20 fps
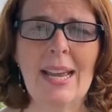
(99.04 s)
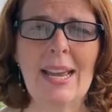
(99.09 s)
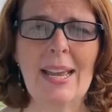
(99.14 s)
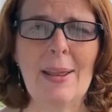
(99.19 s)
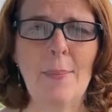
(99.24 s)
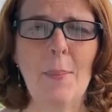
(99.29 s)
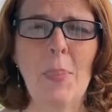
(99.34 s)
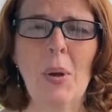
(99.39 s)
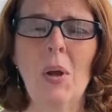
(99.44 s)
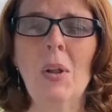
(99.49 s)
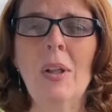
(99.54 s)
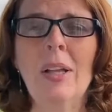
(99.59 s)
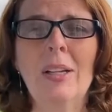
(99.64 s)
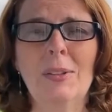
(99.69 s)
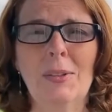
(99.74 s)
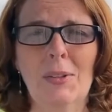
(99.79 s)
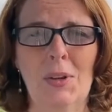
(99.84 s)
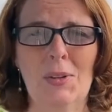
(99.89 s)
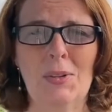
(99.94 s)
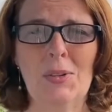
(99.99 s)
And Paul
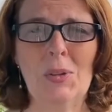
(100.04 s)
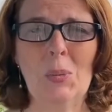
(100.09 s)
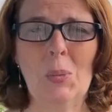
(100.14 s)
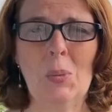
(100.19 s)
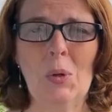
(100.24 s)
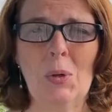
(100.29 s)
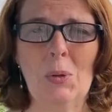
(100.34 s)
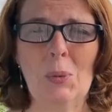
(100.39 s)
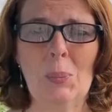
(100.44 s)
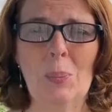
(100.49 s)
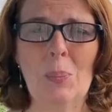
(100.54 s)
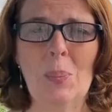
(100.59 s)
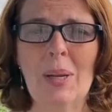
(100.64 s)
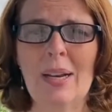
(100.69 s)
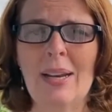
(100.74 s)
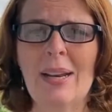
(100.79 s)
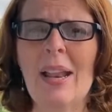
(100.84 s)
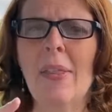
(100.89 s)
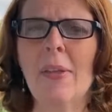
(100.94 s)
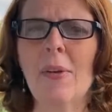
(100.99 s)
held on to the word. But
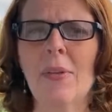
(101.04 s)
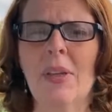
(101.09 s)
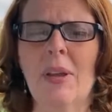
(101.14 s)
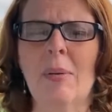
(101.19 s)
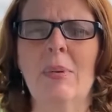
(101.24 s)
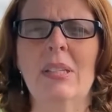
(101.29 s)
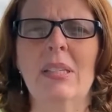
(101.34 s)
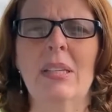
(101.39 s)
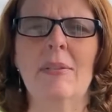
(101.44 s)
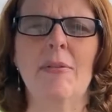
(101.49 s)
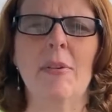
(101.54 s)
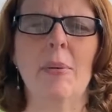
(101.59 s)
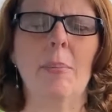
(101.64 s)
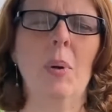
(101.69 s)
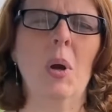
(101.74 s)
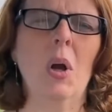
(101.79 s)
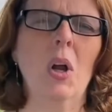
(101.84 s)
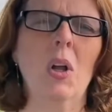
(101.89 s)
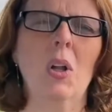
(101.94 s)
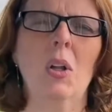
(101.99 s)
another thing we see from
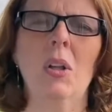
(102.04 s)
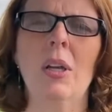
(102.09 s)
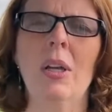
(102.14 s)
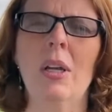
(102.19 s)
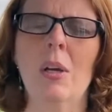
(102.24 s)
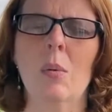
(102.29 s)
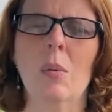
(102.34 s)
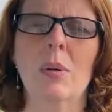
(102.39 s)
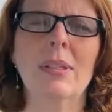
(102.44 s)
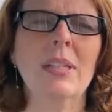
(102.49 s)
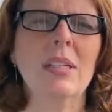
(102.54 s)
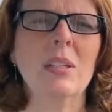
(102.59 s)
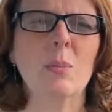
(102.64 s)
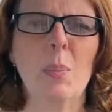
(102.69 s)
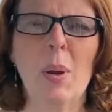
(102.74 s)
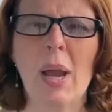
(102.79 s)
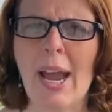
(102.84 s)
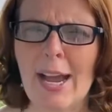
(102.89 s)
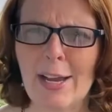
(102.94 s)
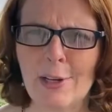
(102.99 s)
Paul was his
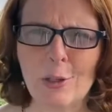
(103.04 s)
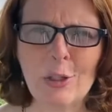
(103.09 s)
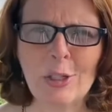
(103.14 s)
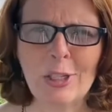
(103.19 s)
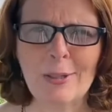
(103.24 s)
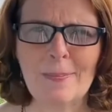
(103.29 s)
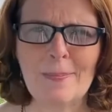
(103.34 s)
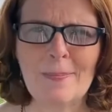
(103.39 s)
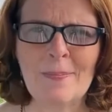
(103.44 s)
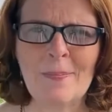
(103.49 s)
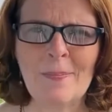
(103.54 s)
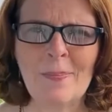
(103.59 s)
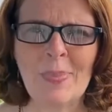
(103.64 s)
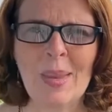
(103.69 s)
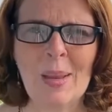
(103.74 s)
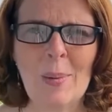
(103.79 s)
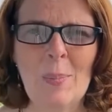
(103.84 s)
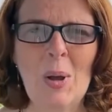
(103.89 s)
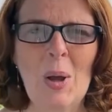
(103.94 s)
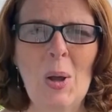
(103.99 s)
passion.
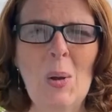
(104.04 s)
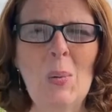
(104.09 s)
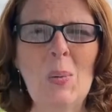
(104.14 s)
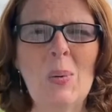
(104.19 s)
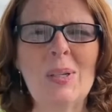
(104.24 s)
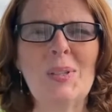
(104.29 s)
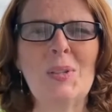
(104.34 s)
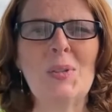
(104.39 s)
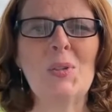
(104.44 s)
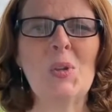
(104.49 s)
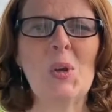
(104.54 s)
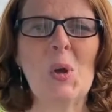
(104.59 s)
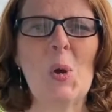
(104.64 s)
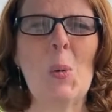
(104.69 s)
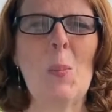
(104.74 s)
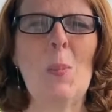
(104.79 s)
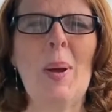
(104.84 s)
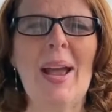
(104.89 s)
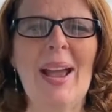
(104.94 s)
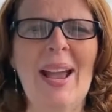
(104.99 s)
Paul was
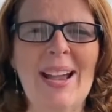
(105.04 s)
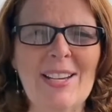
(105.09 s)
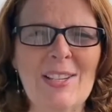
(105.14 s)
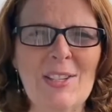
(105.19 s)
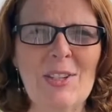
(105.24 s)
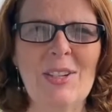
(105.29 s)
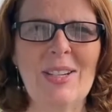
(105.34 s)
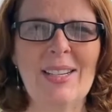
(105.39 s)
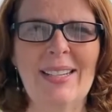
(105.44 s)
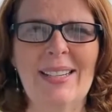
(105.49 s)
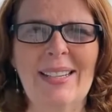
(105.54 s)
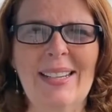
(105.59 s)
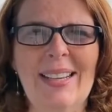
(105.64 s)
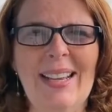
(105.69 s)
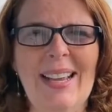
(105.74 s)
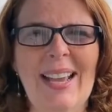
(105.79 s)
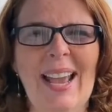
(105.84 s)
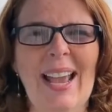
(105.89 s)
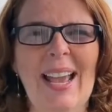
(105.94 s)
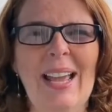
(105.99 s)
so passionate.
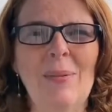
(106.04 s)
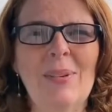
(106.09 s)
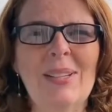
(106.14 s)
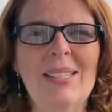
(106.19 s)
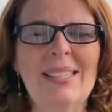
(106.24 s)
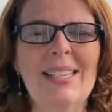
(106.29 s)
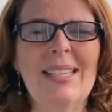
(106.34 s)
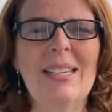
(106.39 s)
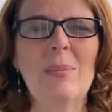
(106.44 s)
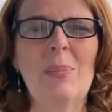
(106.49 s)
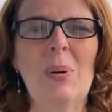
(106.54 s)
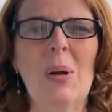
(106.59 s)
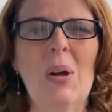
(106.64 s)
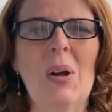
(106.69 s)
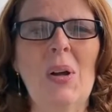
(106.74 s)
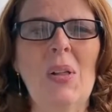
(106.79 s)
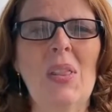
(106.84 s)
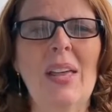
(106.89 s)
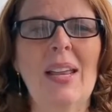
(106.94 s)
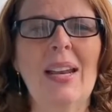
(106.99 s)
And we see in
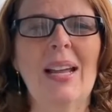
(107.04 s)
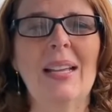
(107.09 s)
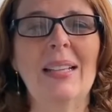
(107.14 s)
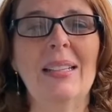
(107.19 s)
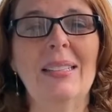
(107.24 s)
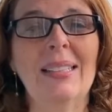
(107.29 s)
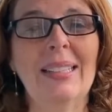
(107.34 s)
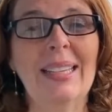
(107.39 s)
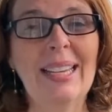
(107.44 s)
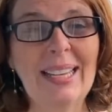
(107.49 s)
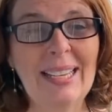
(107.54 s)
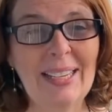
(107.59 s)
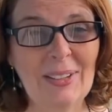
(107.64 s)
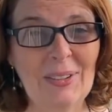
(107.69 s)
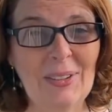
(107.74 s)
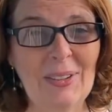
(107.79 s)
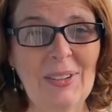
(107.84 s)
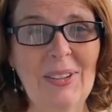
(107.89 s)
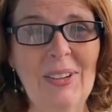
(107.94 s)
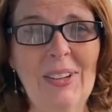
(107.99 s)
Paul that a
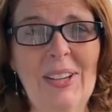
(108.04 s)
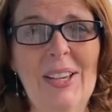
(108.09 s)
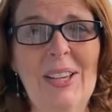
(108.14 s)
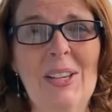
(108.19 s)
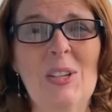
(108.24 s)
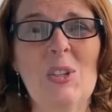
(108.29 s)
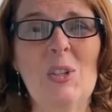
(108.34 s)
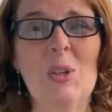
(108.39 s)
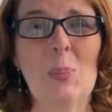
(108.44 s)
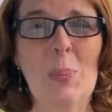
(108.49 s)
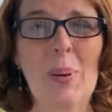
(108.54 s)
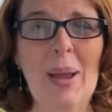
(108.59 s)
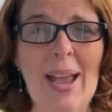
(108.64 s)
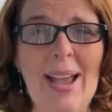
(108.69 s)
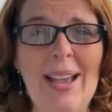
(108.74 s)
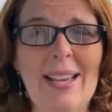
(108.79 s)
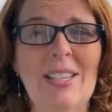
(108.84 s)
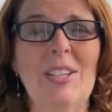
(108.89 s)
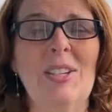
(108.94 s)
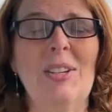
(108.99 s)
leader should
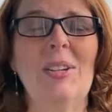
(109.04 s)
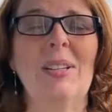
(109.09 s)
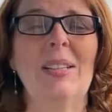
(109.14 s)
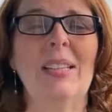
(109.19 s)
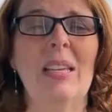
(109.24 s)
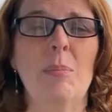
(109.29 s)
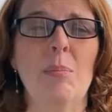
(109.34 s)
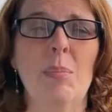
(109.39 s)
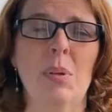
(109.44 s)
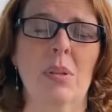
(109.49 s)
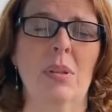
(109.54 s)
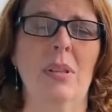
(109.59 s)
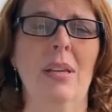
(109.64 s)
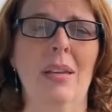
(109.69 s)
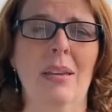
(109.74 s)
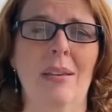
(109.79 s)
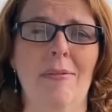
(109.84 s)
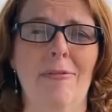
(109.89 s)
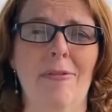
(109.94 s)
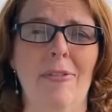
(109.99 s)
passionately
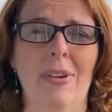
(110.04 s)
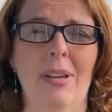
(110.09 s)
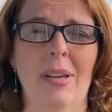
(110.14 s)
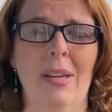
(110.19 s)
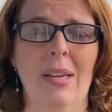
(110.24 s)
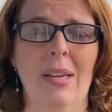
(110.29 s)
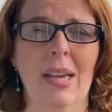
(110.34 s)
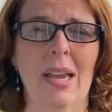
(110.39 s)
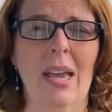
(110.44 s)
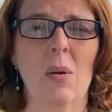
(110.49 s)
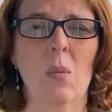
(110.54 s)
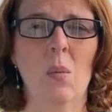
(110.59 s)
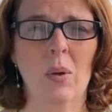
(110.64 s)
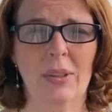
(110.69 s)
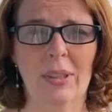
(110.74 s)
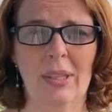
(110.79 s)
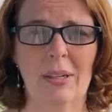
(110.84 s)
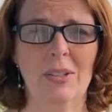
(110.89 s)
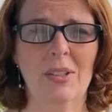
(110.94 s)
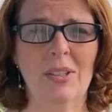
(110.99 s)
believe in
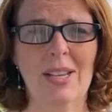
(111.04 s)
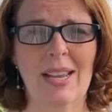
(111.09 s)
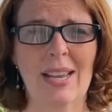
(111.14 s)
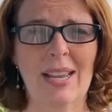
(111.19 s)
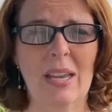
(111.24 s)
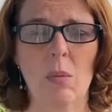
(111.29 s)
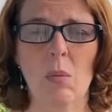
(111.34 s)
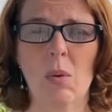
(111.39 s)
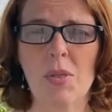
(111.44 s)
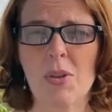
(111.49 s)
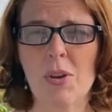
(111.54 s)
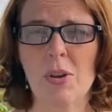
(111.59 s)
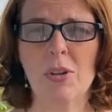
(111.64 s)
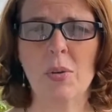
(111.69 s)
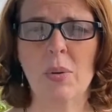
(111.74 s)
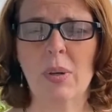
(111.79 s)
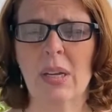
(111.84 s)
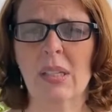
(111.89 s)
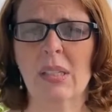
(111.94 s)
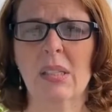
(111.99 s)
what they're saying and what they're
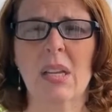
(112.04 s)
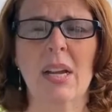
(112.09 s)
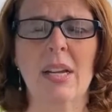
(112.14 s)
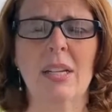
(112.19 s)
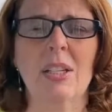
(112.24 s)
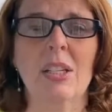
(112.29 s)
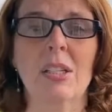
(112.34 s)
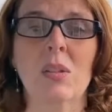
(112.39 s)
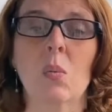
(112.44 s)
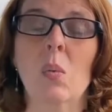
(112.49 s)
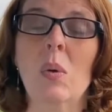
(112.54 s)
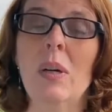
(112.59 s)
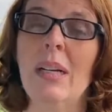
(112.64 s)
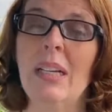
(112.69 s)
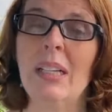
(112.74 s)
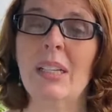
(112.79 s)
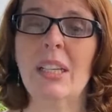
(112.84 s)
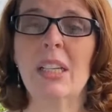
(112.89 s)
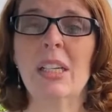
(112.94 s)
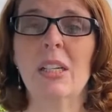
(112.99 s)
doing. It's not just,
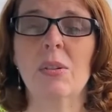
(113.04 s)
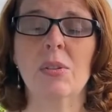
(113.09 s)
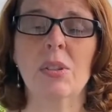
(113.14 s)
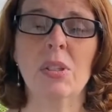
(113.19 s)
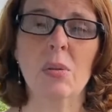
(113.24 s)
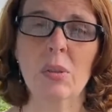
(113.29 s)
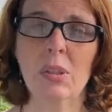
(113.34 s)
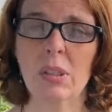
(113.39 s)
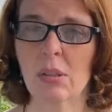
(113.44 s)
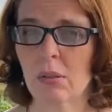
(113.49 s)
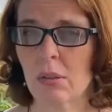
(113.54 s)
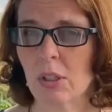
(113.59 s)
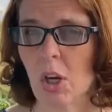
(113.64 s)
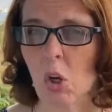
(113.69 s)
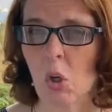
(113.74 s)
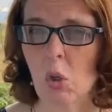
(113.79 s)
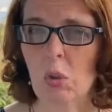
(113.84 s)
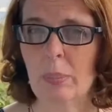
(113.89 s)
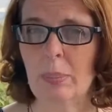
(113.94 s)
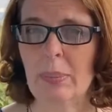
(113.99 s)
well, you know, so-and-so
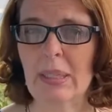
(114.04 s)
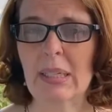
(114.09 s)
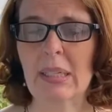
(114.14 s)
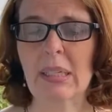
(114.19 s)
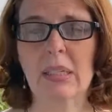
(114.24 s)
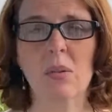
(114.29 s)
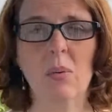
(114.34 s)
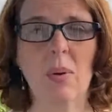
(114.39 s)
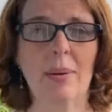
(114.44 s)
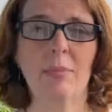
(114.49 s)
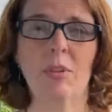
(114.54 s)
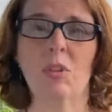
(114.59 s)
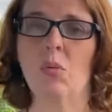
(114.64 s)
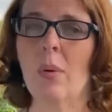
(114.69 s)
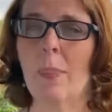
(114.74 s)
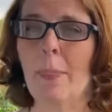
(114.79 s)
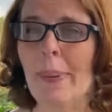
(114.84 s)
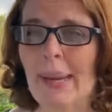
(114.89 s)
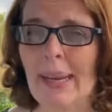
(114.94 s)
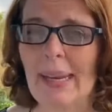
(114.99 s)
told me and so I'm just
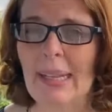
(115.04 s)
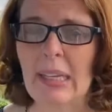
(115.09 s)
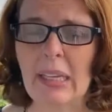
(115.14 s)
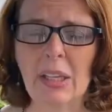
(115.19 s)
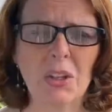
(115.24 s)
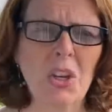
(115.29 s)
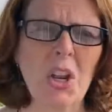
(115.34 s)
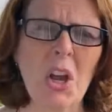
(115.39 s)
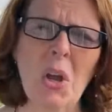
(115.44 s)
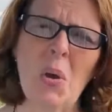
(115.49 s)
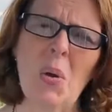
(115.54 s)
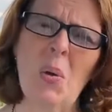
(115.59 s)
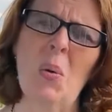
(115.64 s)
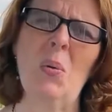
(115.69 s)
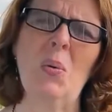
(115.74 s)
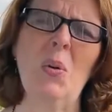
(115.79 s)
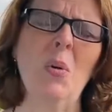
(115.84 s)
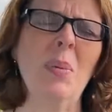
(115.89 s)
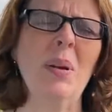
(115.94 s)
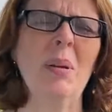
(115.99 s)
repeating it.
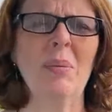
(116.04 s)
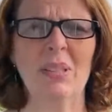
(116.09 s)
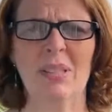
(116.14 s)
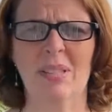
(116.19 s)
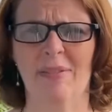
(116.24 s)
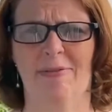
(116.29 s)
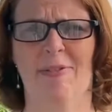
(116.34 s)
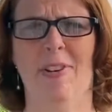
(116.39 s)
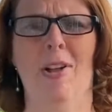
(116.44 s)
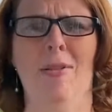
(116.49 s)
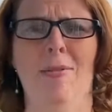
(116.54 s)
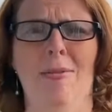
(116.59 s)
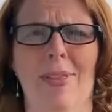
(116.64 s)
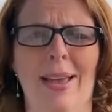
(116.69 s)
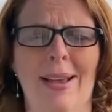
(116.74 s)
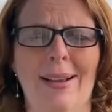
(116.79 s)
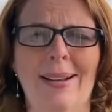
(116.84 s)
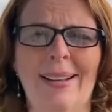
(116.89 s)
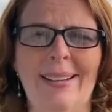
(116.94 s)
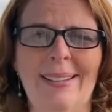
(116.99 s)
No, nobody wants to follow
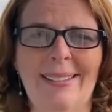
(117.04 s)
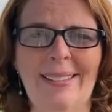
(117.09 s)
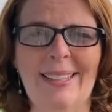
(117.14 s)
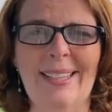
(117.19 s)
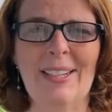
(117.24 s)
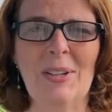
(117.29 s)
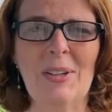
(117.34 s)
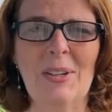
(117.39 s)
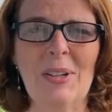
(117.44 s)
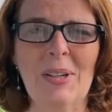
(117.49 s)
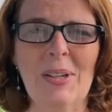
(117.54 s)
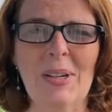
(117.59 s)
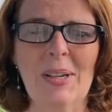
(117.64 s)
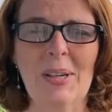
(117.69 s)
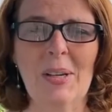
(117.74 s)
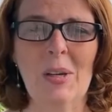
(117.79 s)
that kind of leader.